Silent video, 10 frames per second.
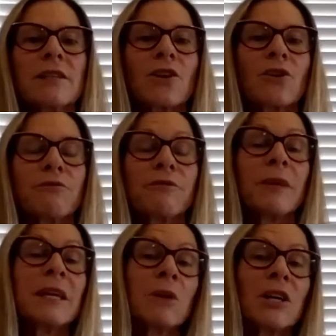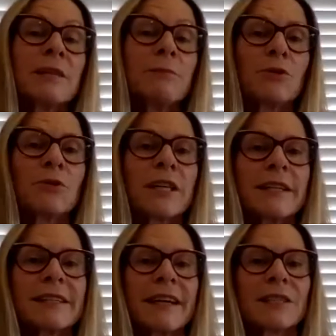So for me, my typical
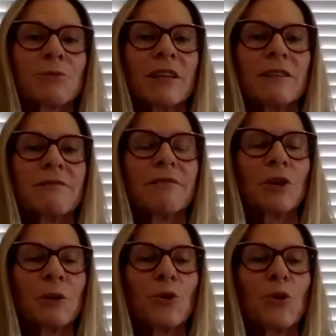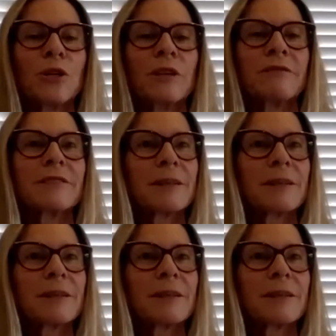day starts with, very important,